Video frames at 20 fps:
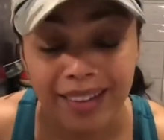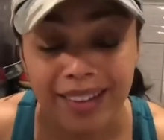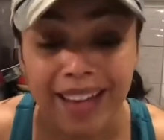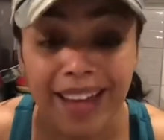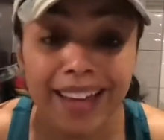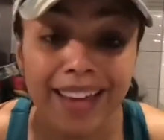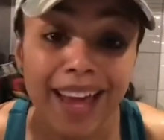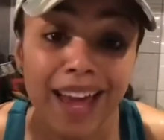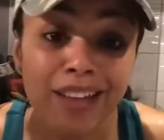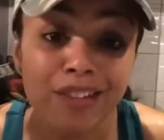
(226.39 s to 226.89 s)

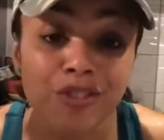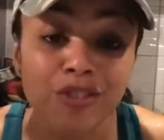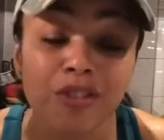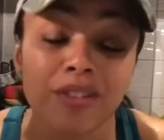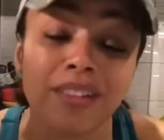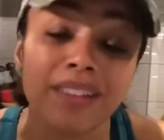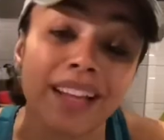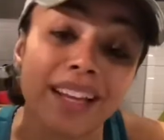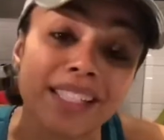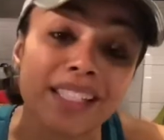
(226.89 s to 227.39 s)
Again, so the
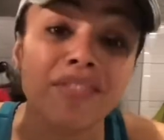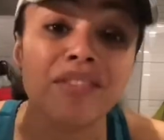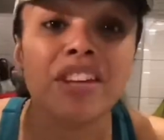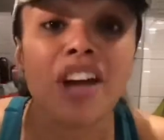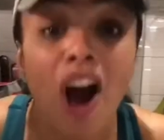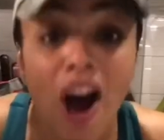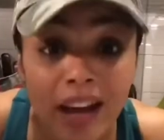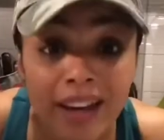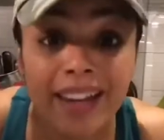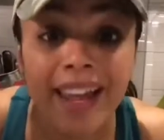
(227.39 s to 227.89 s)
less of the
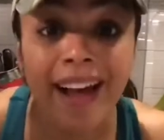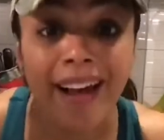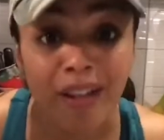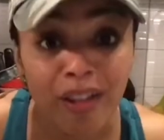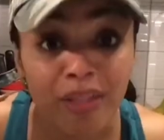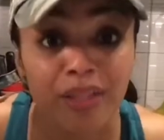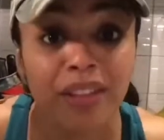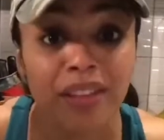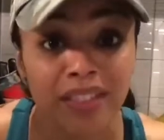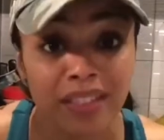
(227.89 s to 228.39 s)

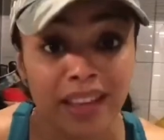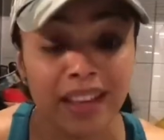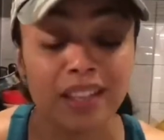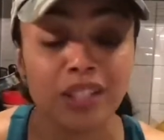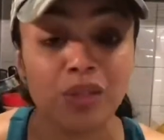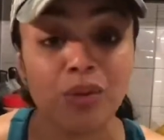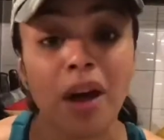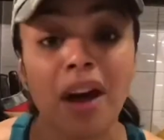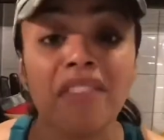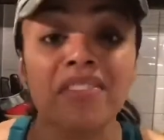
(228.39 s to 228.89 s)
unhealthy
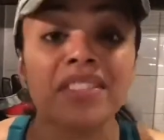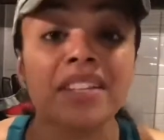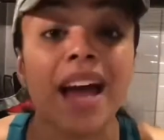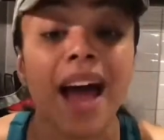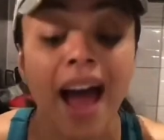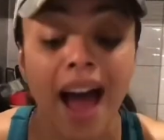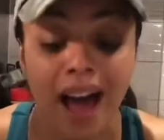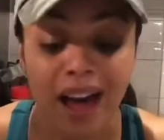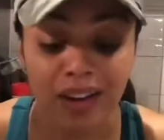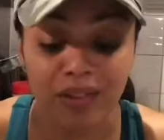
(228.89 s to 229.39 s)
things you have to
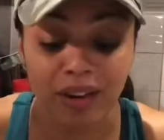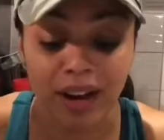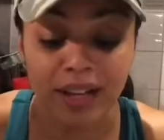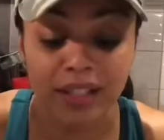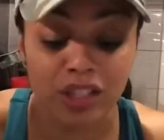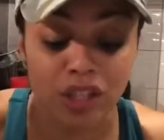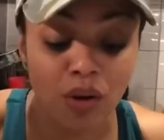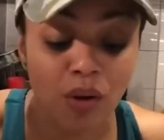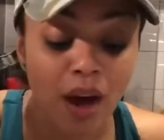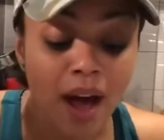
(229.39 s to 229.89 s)
add, right?
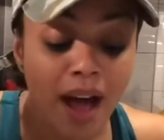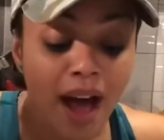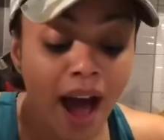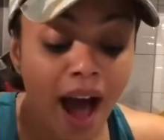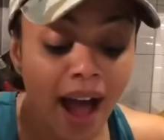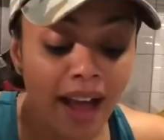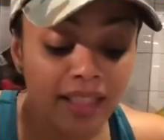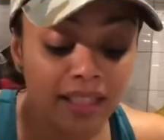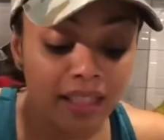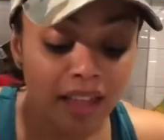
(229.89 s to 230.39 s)
So
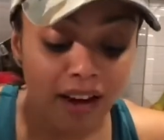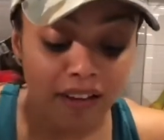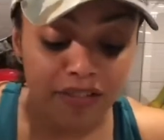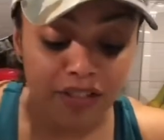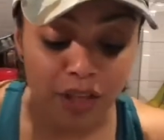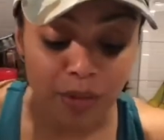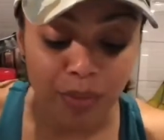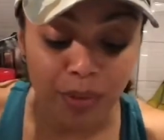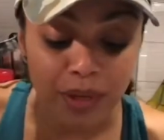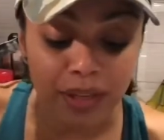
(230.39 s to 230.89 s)
I love
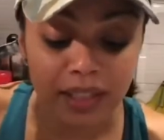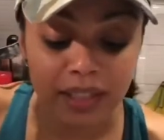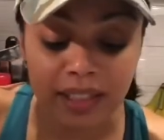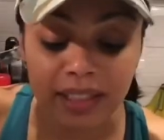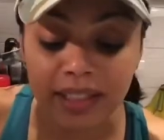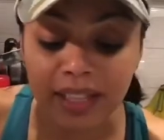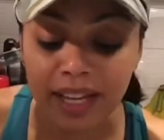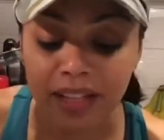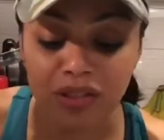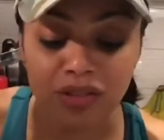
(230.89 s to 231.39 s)
to put a
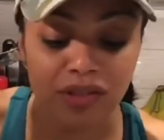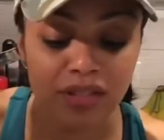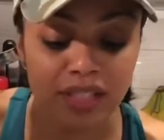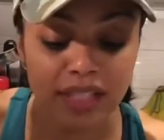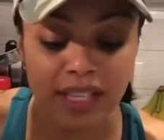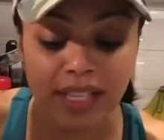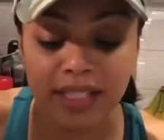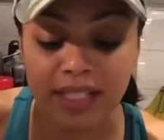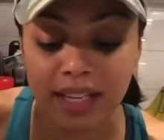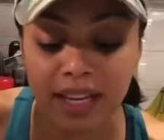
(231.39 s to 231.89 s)
little extra
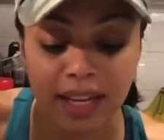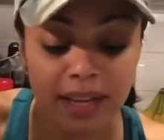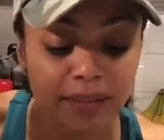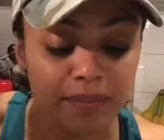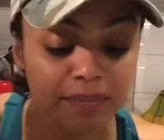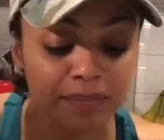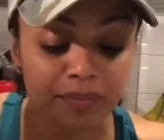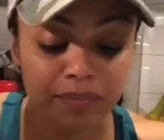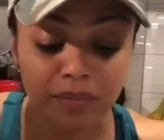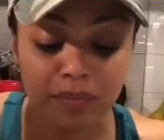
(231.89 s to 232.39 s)
seasoning
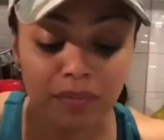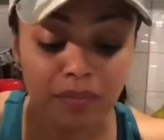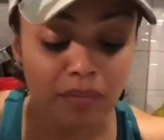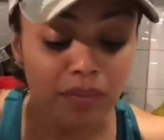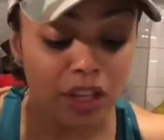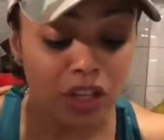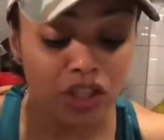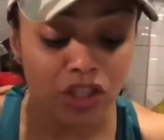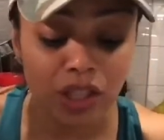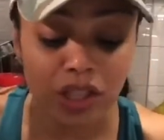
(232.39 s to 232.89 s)

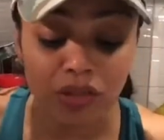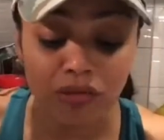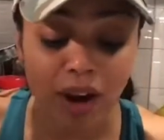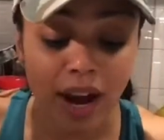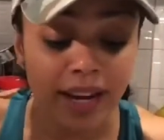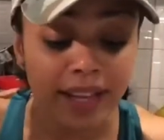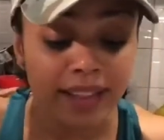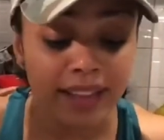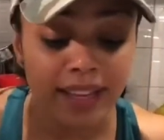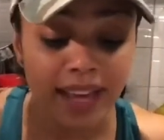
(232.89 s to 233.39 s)
just right
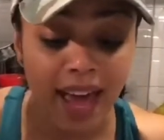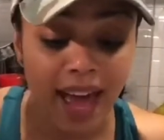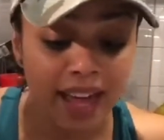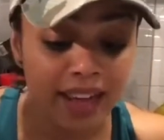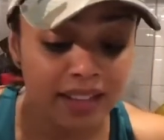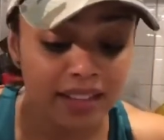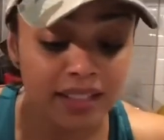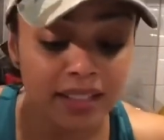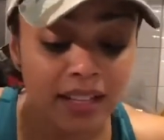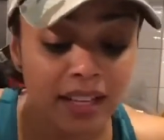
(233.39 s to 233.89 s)
at the
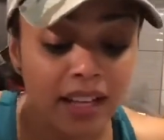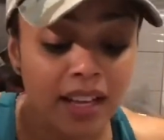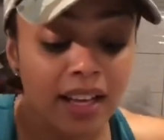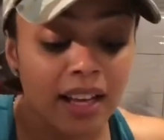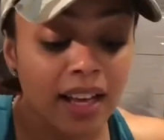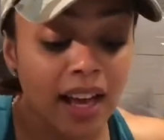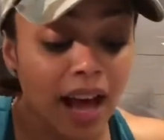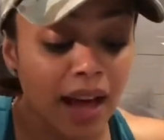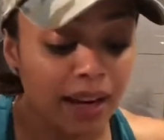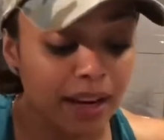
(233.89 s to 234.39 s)
end,
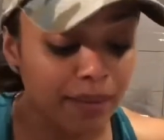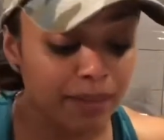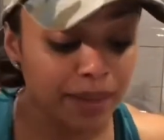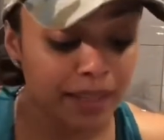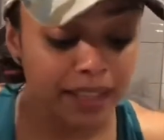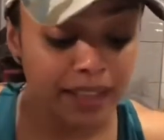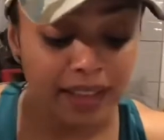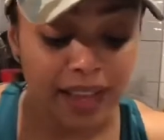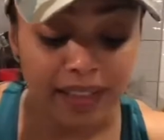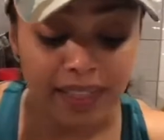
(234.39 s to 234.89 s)
and I'm
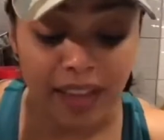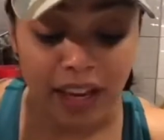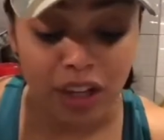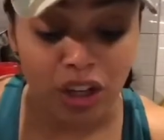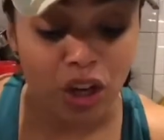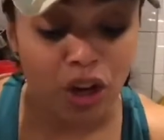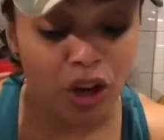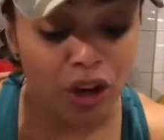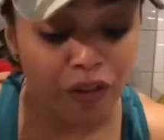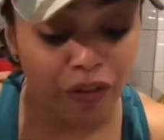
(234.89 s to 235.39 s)
gonna let that
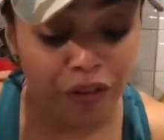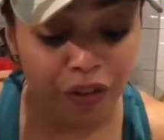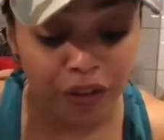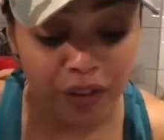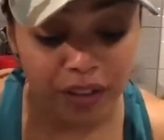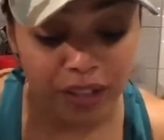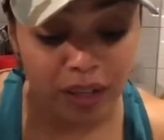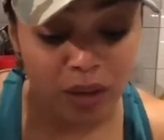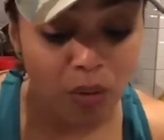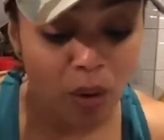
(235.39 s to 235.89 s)
cook for a
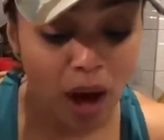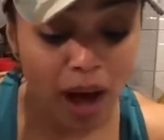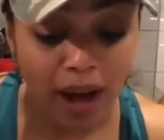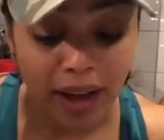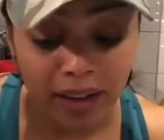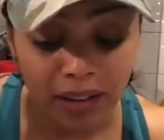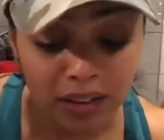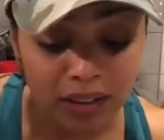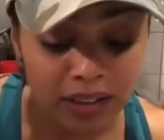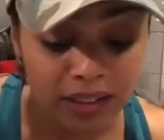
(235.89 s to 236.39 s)
little
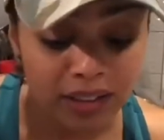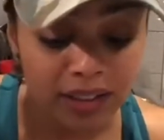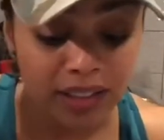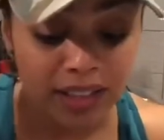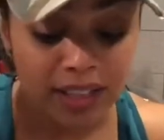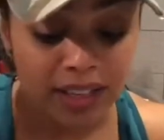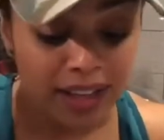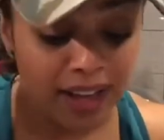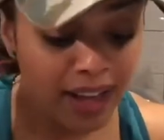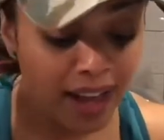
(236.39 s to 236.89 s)
while,
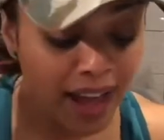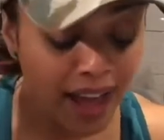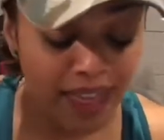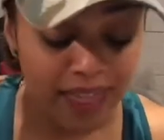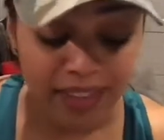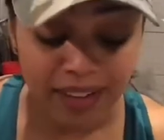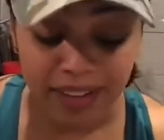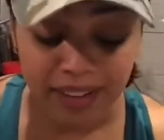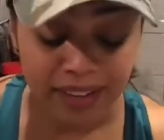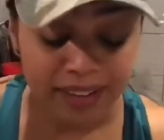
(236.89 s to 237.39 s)
and
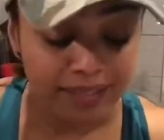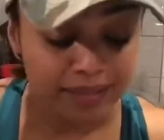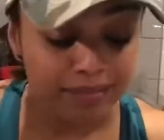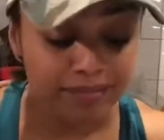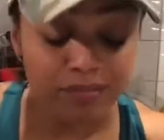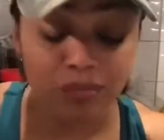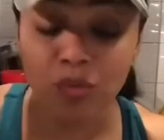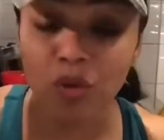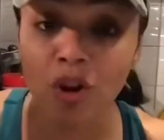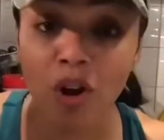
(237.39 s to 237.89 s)
then
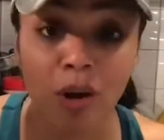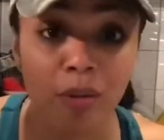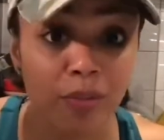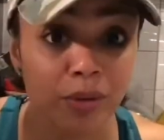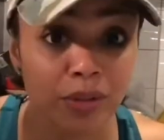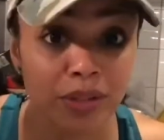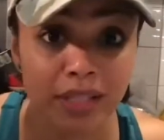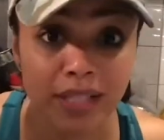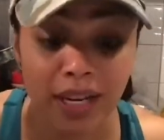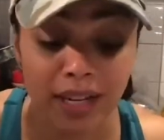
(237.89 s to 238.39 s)
we're
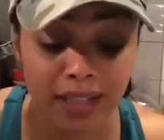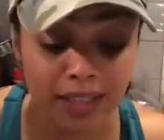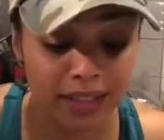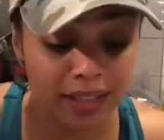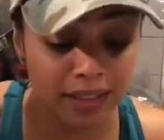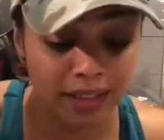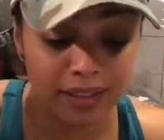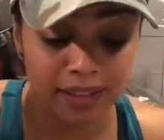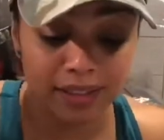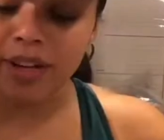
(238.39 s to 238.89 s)
almost done
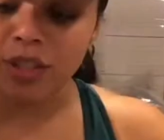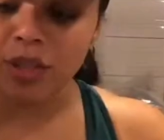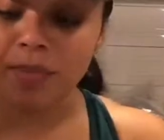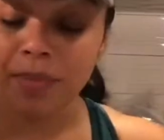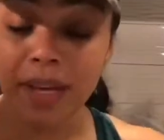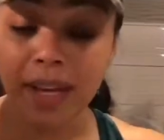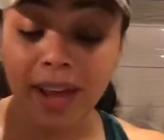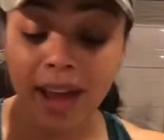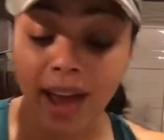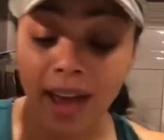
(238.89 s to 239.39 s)
here. So I'm
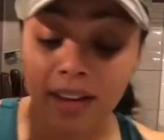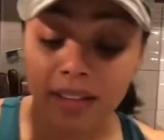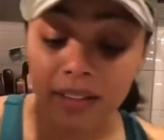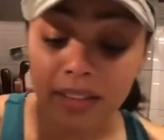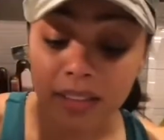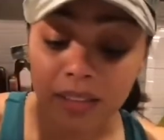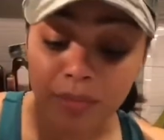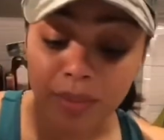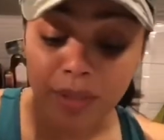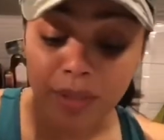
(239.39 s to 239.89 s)
gonna add a little bit of